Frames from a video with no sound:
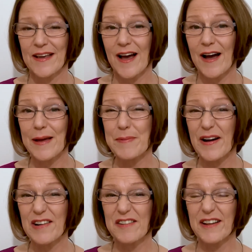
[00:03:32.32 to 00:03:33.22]
I
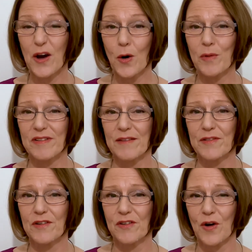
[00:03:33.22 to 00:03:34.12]
personally always love
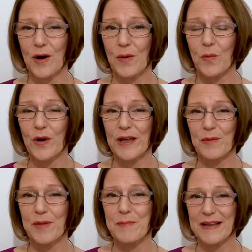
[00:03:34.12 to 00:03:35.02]
to start working
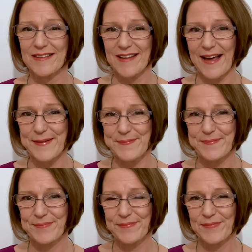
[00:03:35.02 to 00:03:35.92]
with mindset.
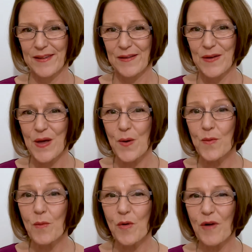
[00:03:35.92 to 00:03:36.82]

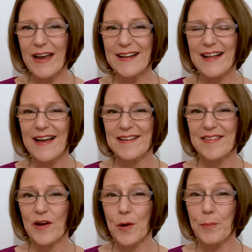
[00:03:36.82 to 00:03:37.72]
When we recognize
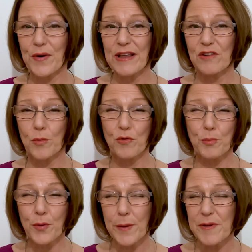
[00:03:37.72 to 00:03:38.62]
that our brain's most
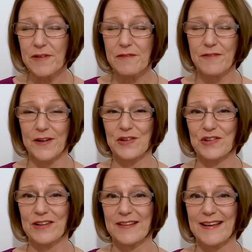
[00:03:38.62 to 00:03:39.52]
primitive
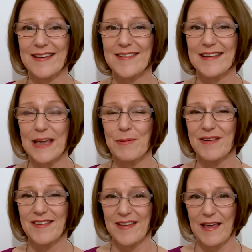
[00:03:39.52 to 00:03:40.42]
function is to keep
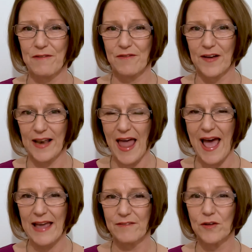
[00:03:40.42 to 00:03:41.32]
us safe,
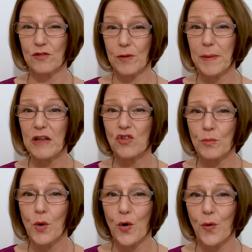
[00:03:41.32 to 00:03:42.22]
alive, and to repeat
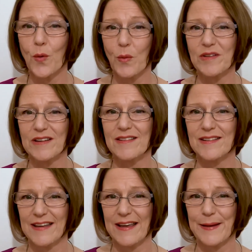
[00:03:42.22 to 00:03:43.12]
tomorrow what we did
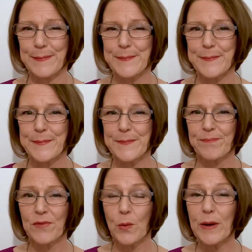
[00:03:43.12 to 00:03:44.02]
today,
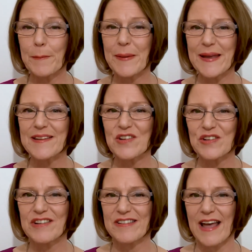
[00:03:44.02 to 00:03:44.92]
we can begin to
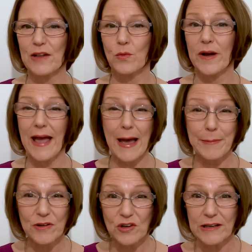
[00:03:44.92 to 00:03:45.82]
understand why
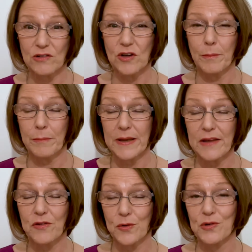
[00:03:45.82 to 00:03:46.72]
habit change can be
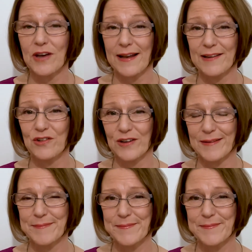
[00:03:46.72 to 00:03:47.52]
so challenging.